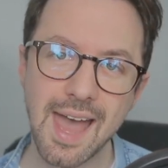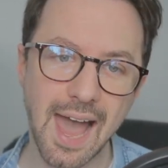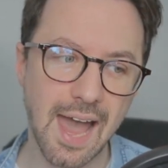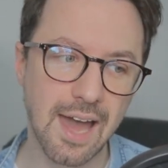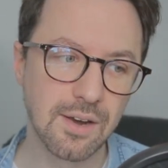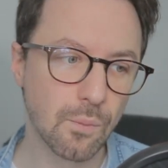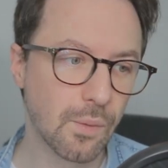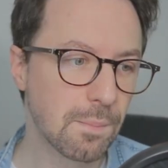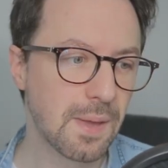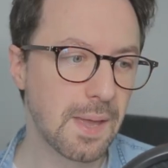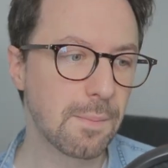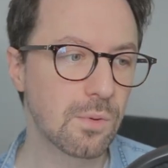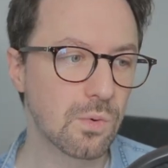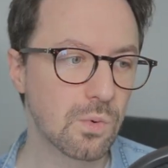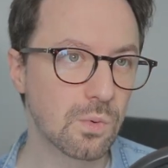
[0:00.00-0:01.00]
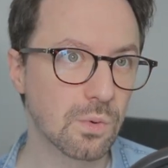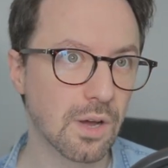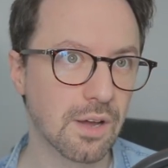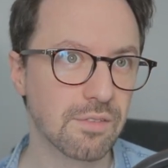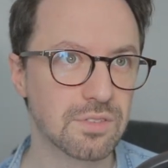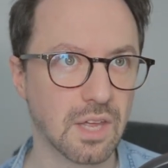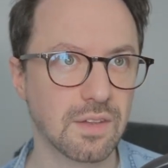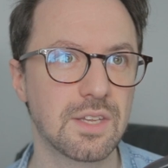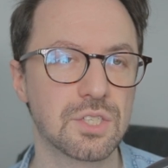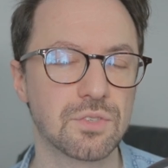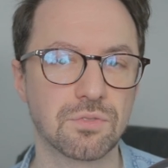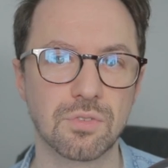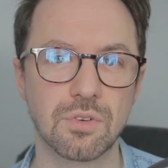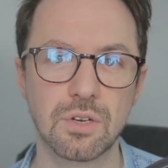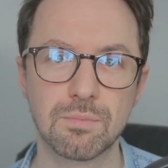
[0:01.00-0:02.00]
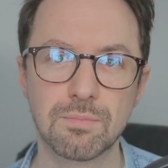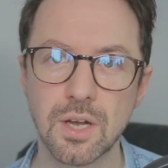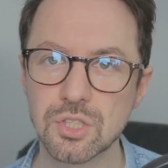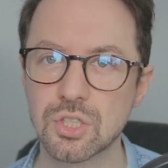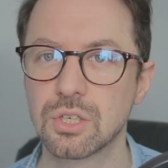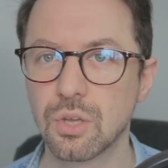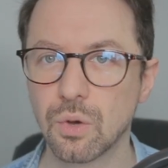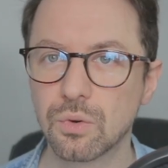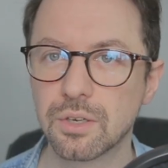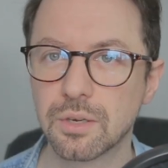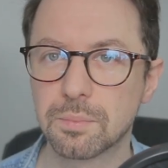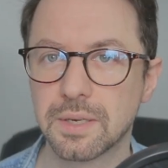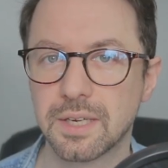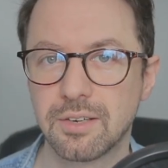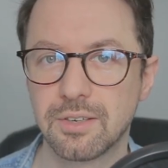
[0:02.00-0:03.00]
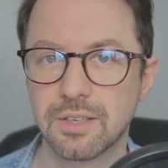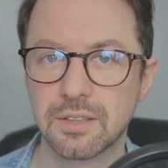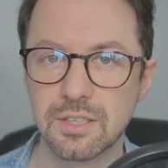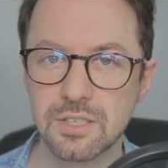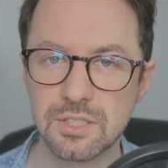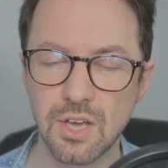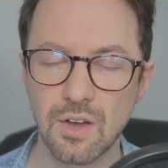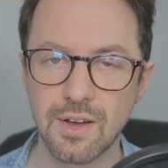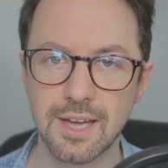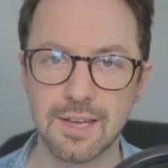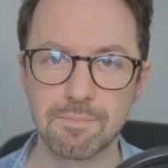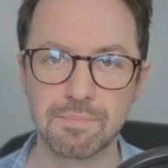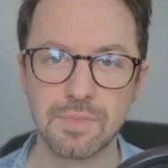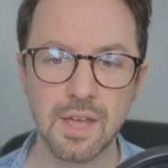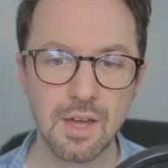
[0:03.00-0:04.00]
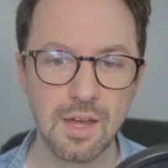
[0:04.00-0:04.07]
And when people have done this for a much longer period than time,